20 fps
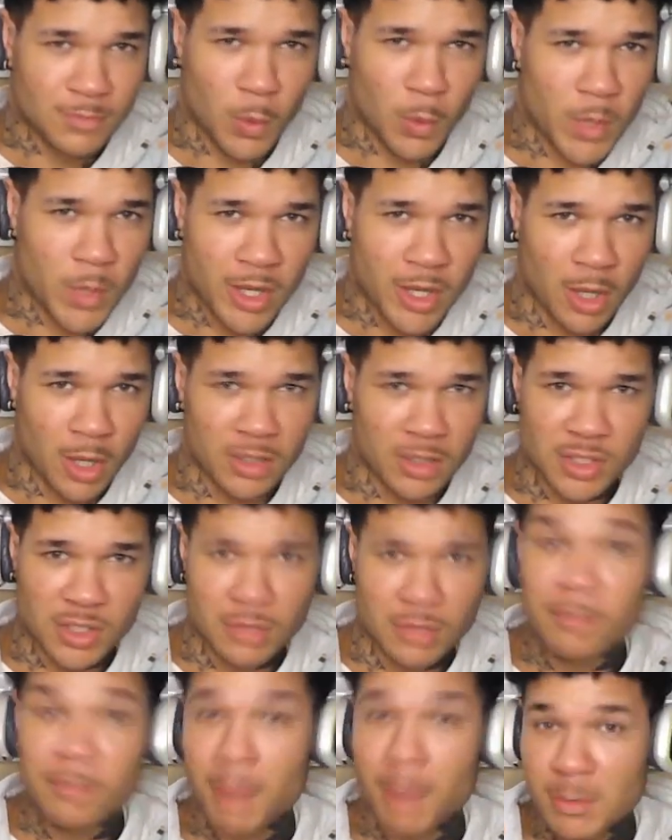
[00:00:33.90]
We all
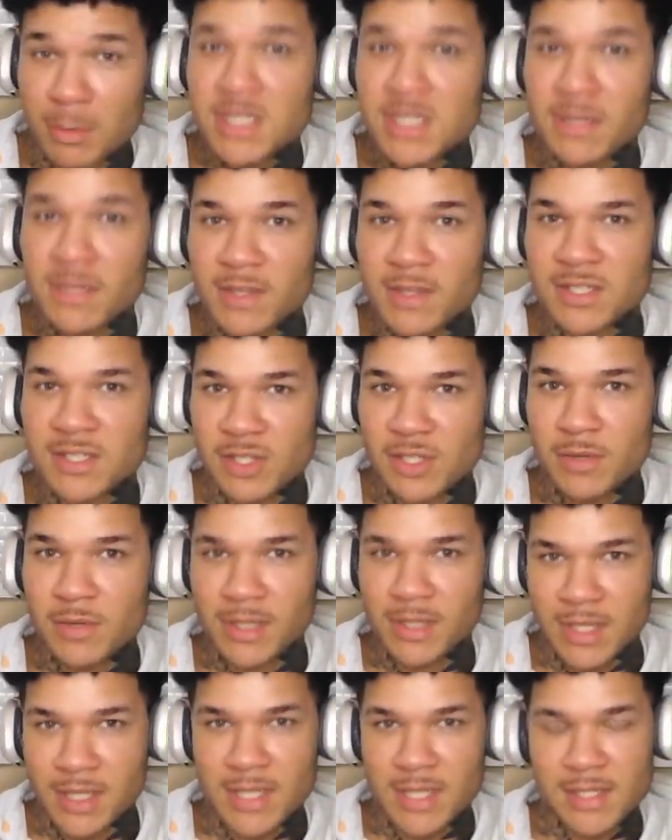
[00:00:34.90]
do. Most of us do,
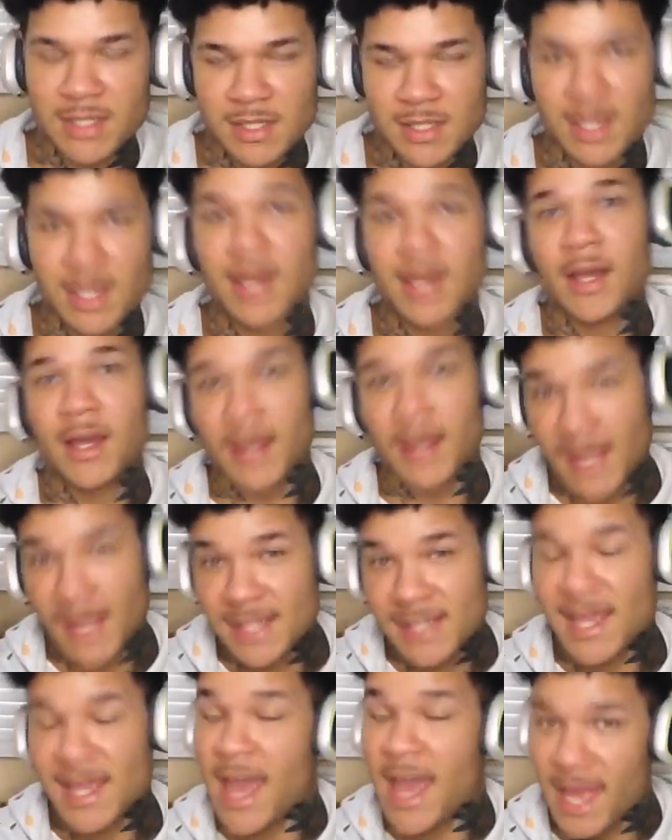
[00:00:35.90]
at least.
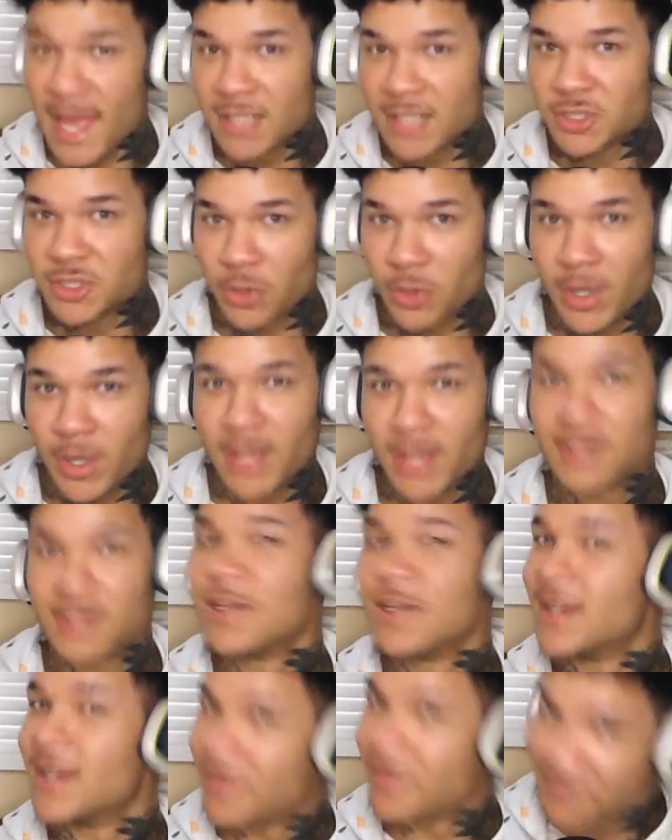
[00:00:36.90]
It's Android.
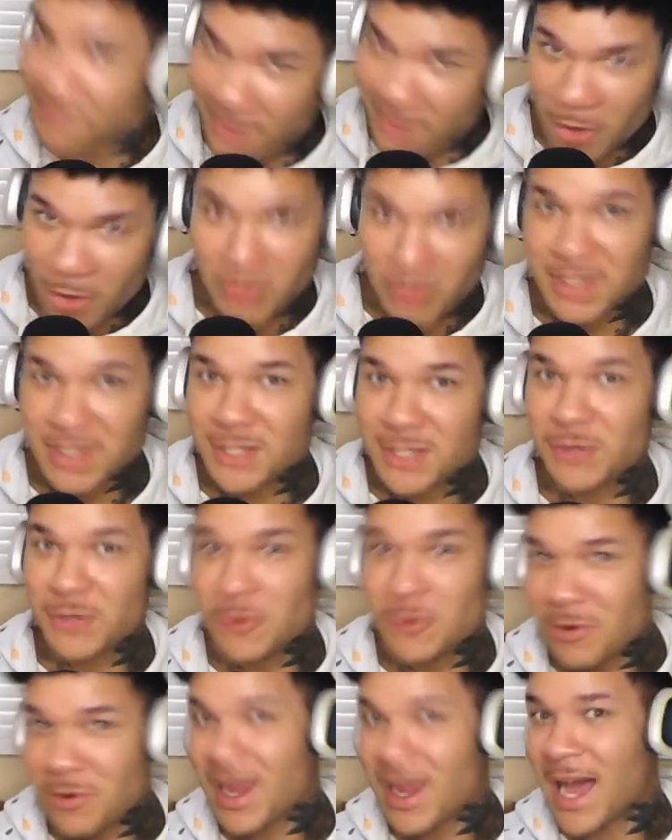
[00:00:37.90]
Only the
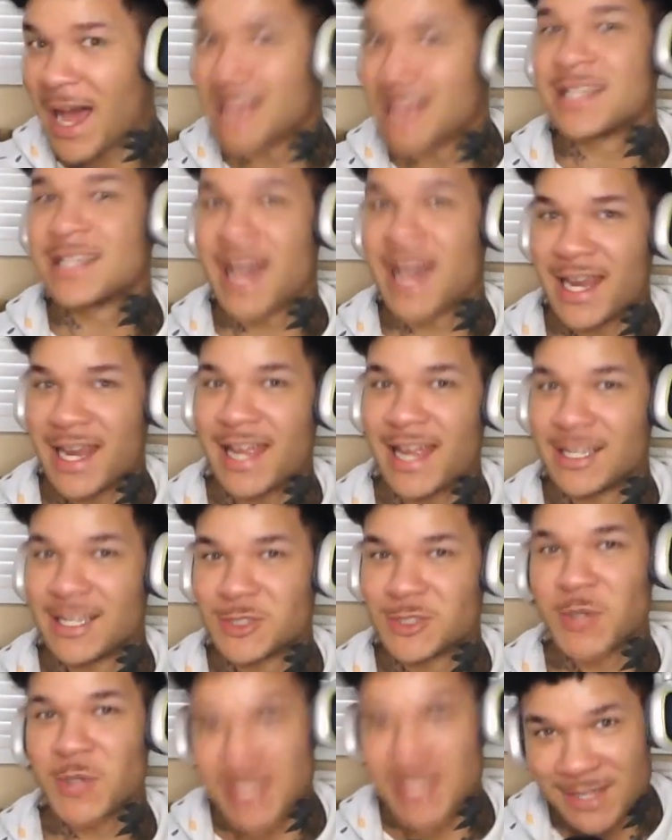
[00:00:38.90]
cool guys got
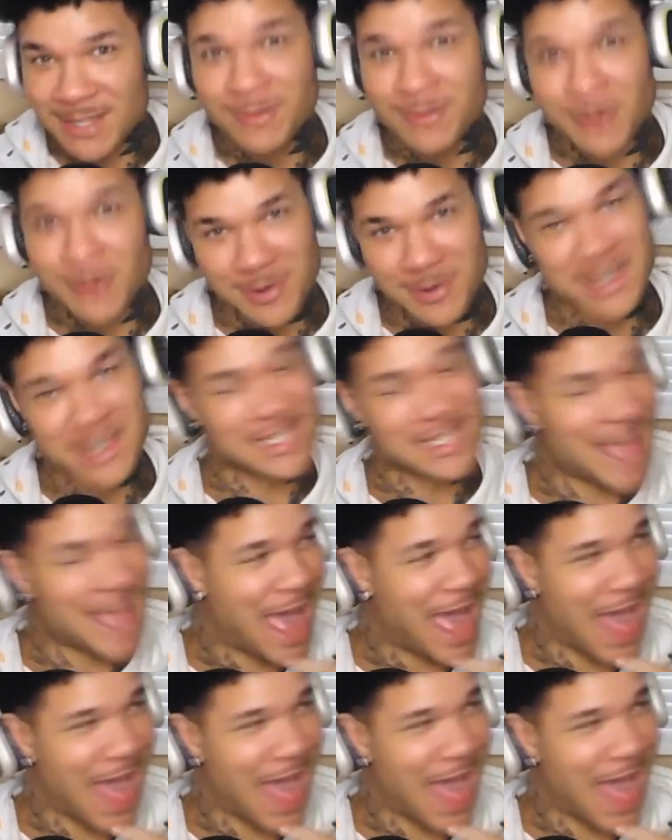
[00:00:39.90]
Androids, of course.